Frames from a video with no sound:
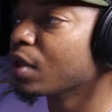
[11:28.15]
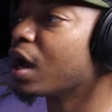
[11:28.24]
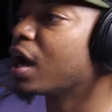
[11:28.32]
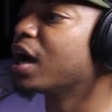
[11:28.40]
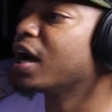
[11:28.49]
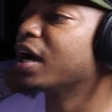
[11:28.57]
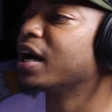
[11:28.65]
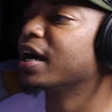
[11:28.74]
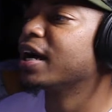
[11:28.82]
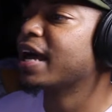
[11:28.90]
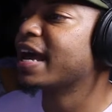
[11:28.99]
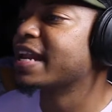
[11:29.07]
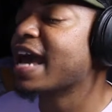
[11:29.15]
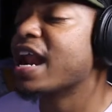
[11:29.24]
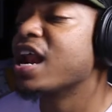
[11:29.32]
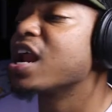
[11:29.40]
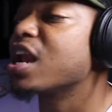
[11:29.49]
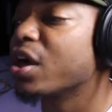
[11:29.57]
and
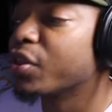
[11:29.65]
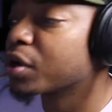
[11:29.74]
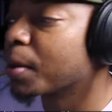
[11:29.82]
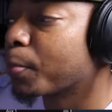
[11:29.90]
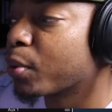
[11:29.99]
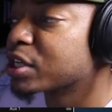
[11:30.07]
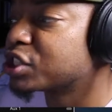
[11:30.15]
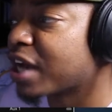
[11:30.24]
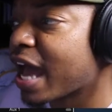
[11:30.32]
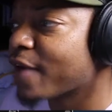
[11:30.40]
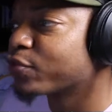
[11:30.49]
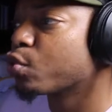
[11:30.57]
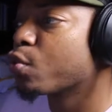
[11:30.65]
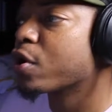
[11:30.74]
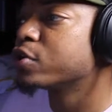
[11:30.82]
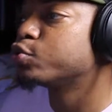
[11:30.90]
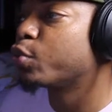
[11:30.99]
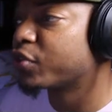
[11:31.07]
added another compression
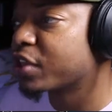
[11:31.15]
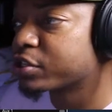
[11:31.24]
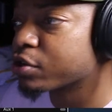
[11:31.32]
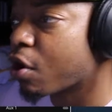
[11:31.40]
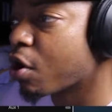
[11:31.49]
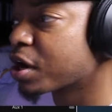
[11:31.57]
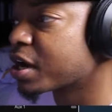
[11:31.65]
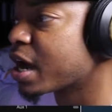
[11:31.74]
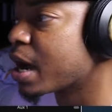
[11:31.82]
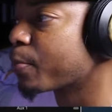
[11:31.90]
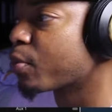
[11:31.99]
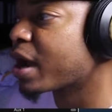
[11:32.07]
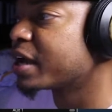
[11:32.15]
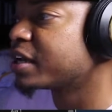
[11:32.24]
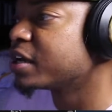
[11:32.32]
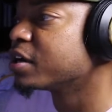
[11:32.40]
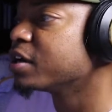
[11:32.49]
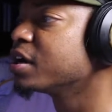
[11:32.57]
afterwards with this R comp right
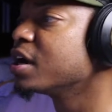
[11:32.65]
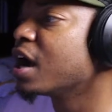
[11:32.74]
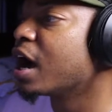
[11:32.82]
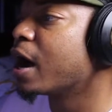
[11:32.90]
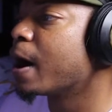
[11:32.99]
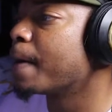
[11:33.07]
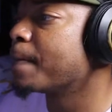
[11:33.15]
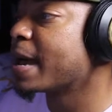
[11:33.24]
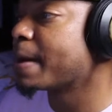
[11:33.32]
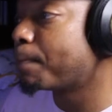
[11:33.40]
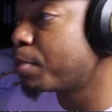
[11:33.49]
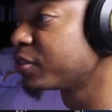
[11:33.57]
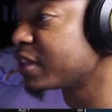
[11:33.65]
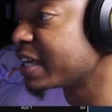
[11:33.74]
here, and put the